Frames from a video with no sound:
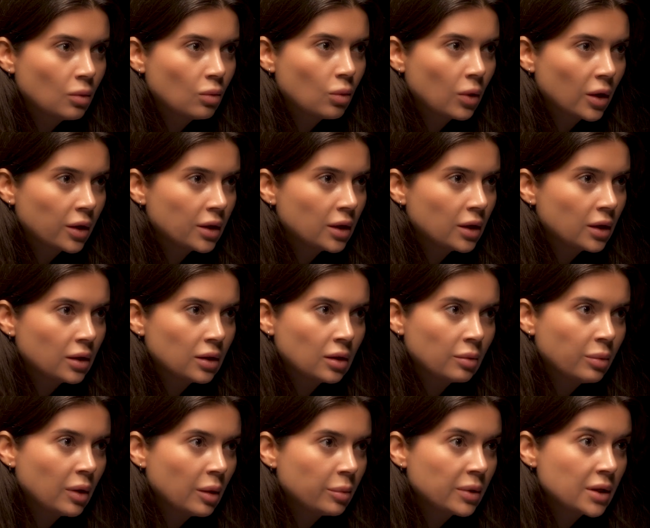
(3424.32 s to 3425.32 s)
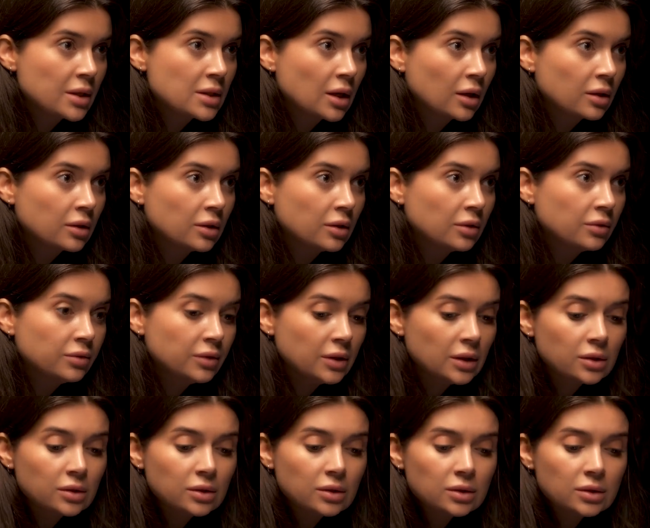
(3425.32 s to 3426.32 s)
working in the public sector
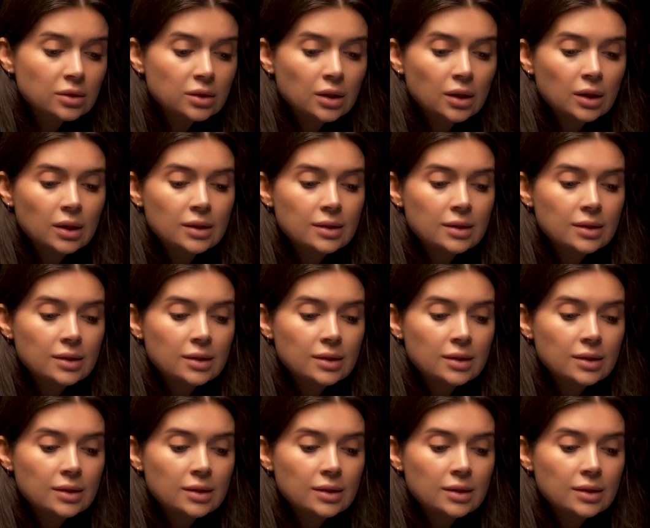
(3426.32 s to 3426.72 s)
field,